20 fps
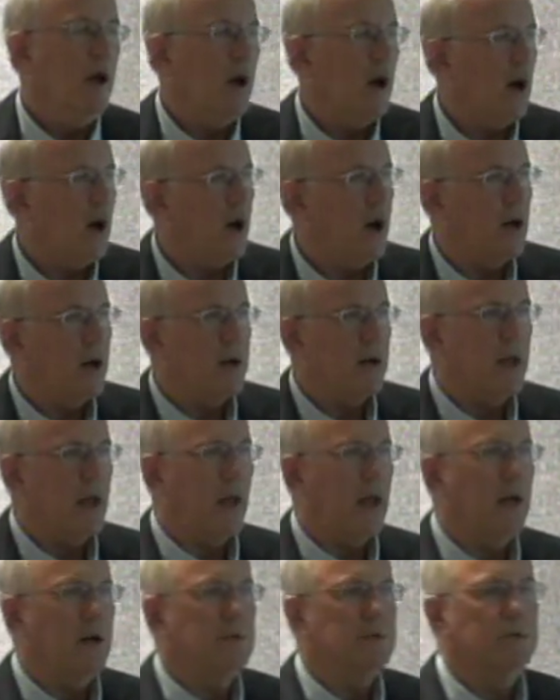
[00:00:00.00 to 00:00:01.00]

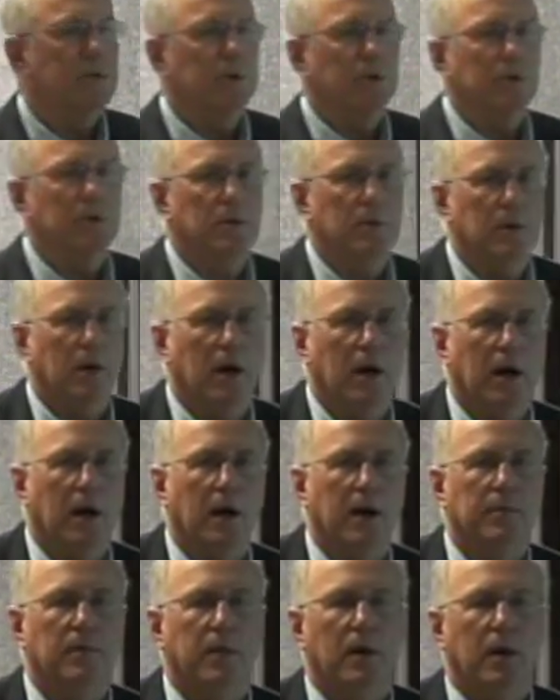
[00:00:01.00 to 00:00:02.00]
and
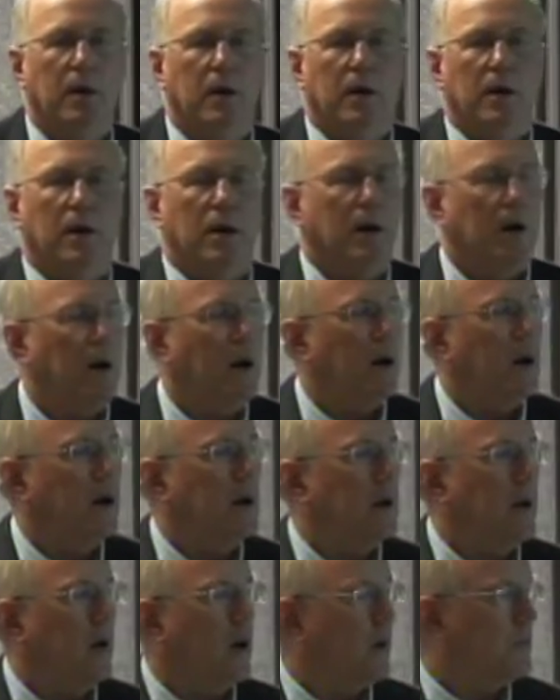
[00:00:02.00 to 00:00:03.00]
to
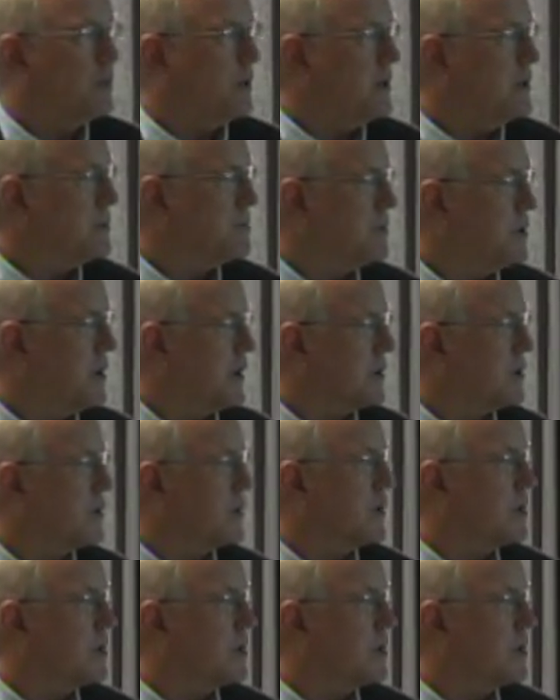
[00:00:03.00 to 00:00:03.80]
help these particular